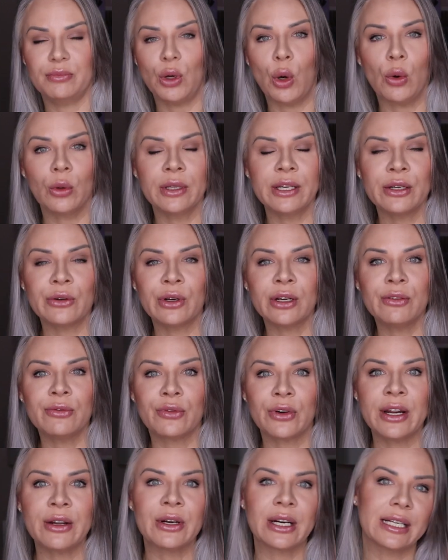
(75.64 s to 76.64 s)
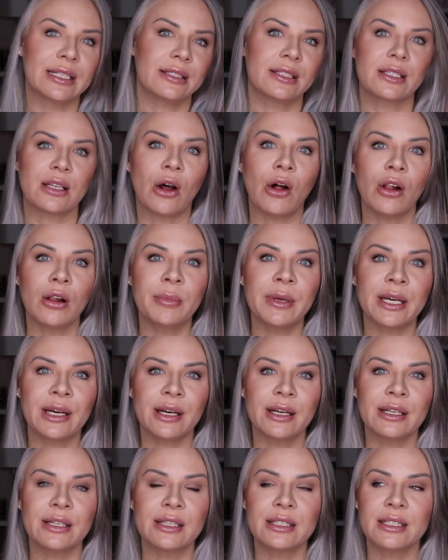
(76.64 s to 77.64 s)
holy grail fragrance all
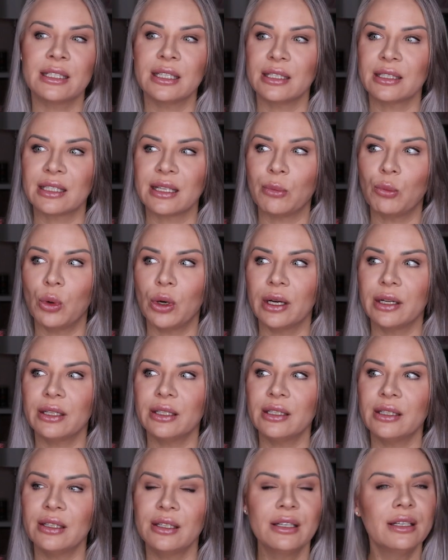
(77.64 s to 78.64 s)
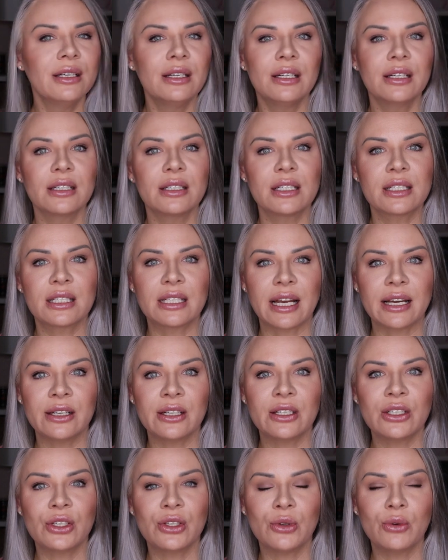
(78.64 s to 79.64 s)
because someone
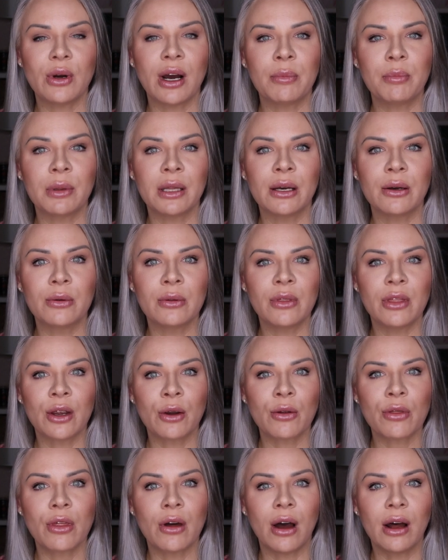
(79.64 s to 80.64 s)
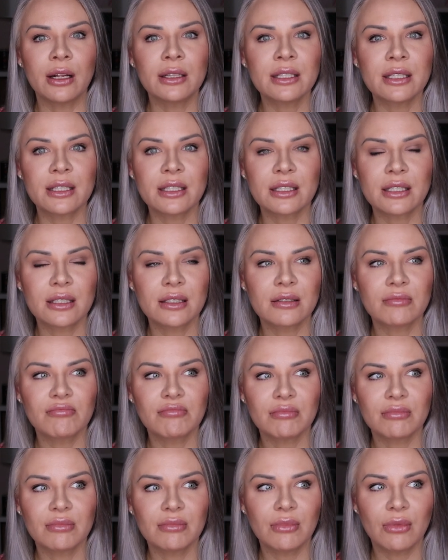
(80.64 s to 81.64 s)
decided to upload their thoughts
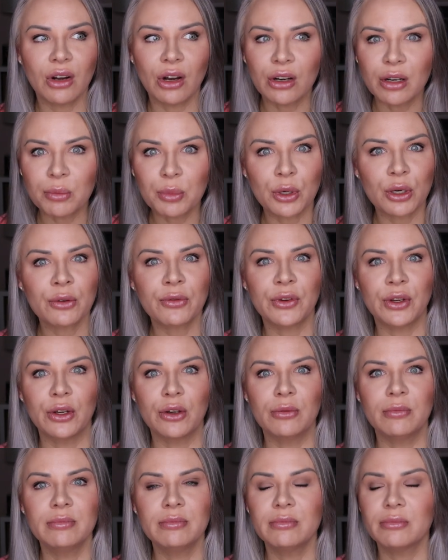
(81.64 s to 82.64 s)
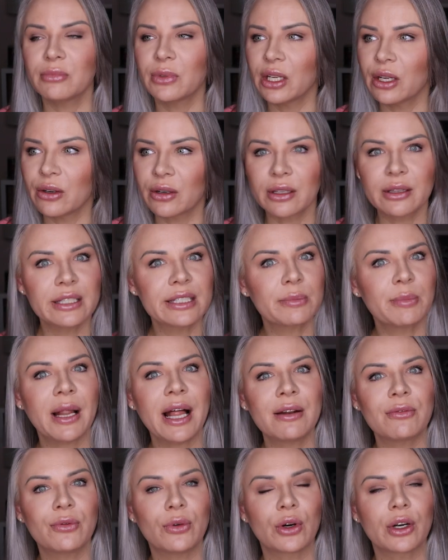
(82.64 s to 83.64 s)
on a perfume here on this
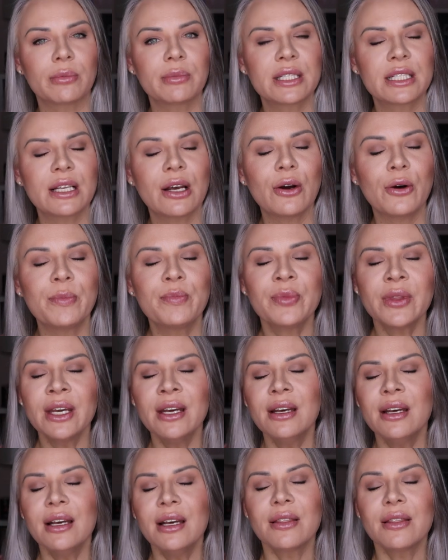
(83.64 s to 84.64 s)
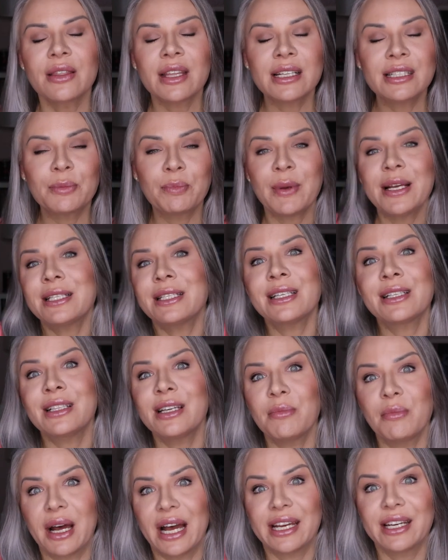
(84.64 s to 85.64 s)
platform. So that's
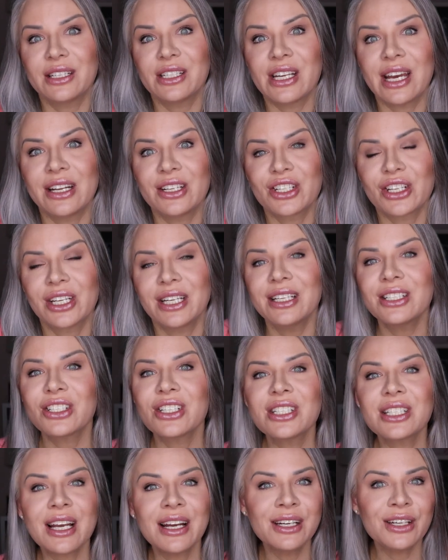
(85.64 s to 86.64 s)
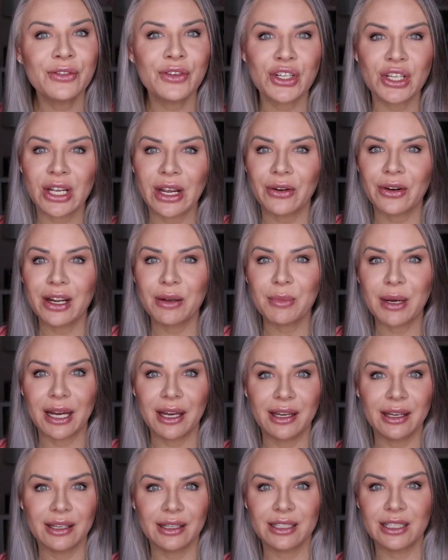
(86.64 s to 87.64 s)
basically my intention. It's just kind of sharing my
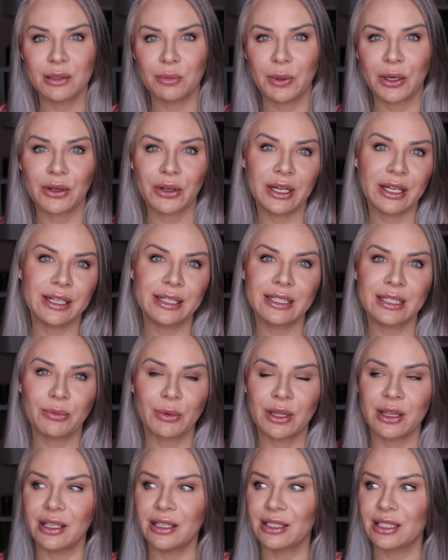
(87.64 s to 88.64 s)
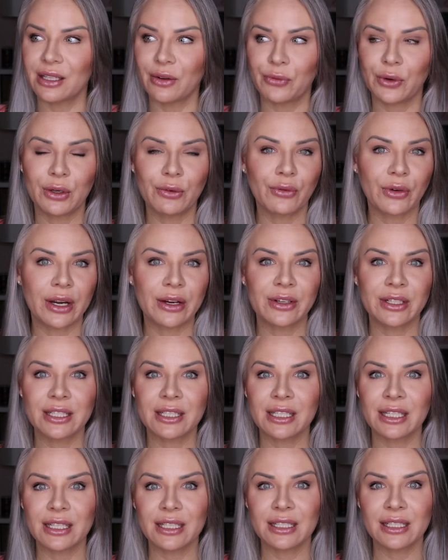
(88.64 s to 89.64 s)
experience with these different
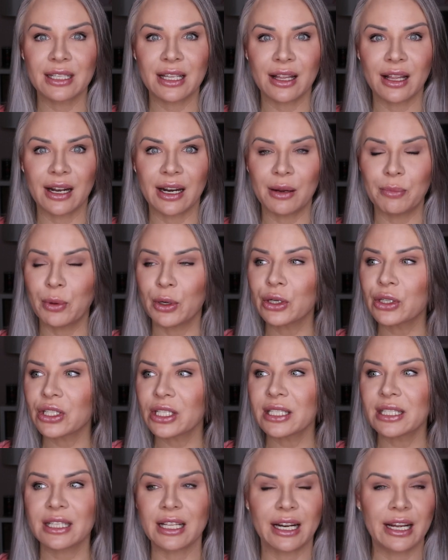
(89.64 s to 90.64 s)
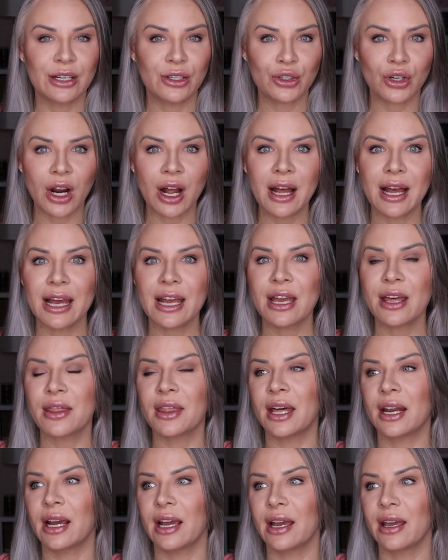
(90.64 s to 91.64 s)
fragrances that I purchase, that I try,
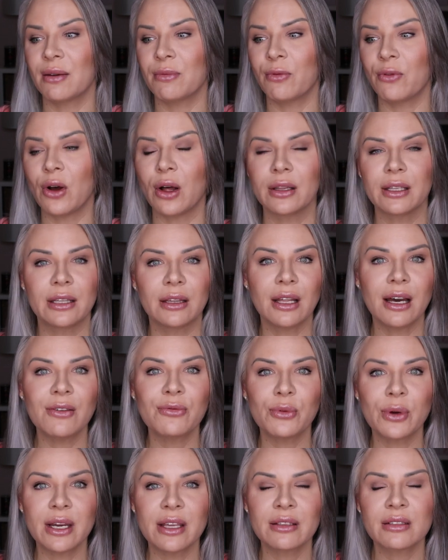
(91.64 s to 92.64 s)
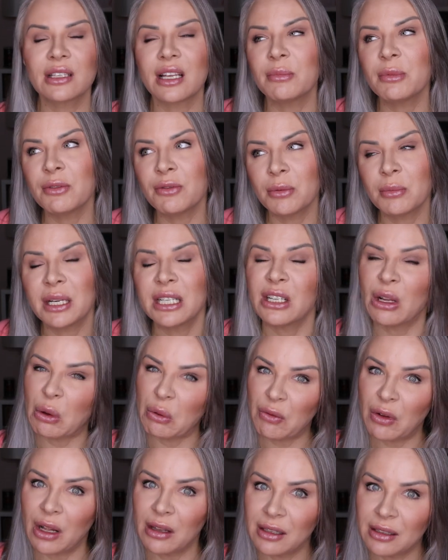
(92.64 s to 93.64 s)
that I fall in love with. Some of them I
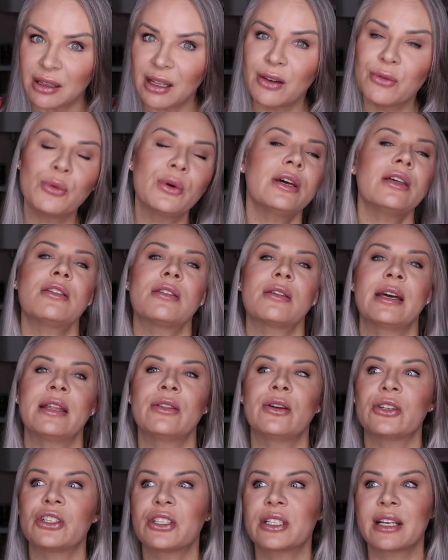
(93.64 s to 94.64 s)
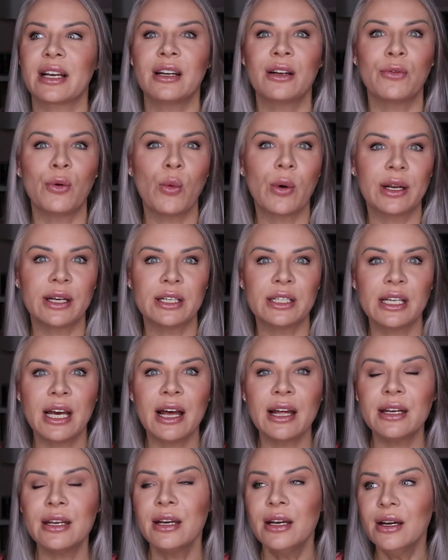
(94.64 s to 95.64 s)
don't fall in love with and they're just kind of a one and
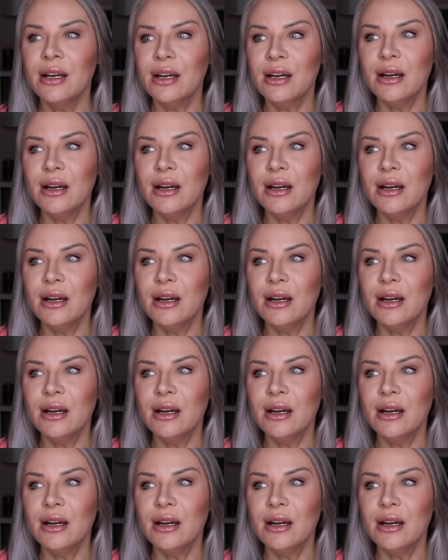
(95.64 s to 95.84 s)
done.